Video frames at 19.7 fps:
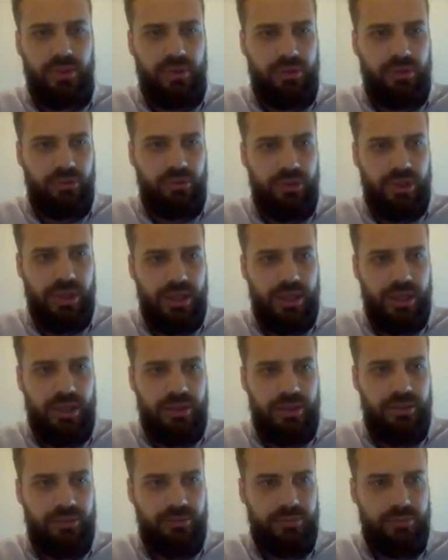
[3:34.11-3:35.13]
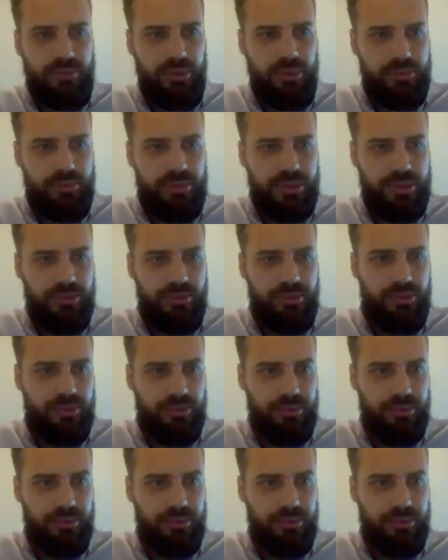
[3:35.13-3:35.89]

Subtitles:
green. Whoops.